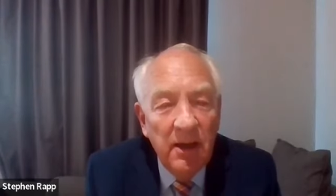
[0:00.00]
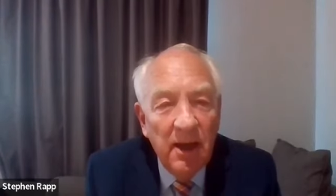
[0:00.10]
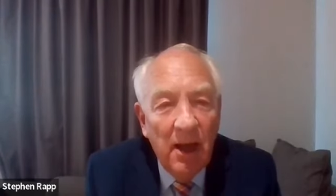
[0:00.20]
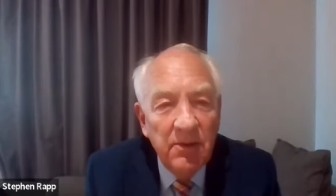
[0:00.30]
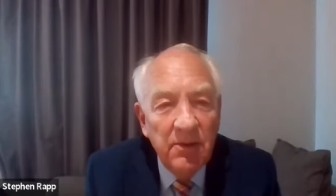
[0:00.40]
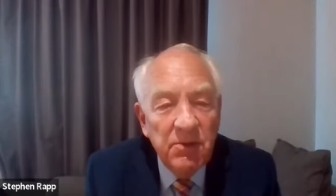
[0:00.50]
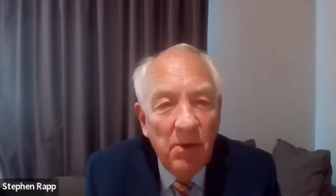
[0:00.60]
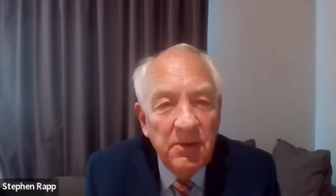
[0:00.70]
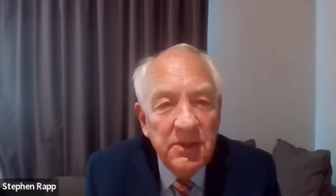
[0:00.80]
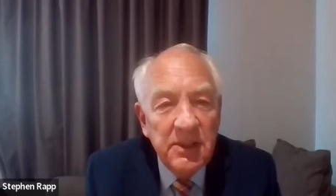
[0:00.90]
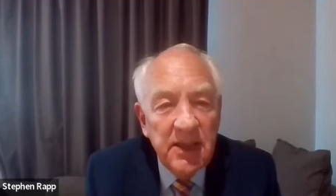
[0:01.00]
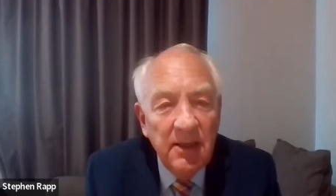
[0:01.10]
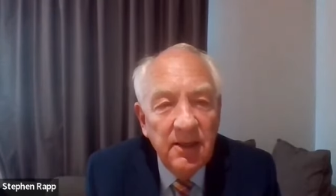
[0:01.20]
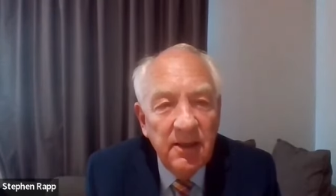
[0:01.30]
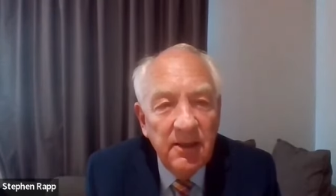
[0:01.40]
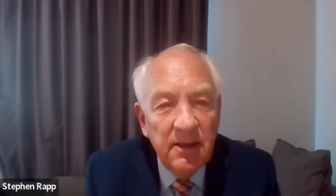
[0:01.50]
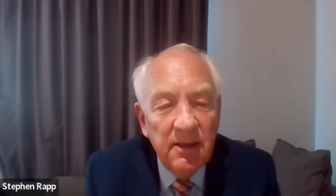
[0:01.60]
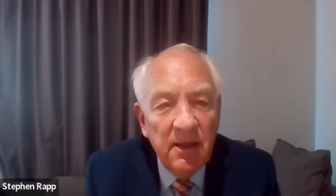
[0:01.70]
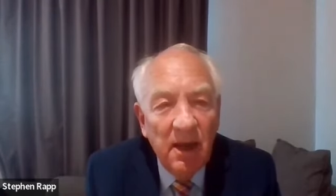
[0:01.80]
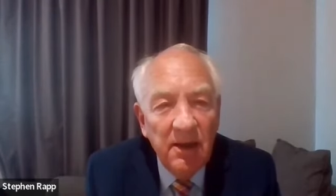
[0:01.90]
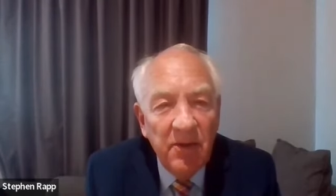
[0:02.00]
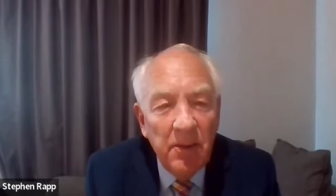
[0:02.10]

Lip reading: and that was what was intended—the kind of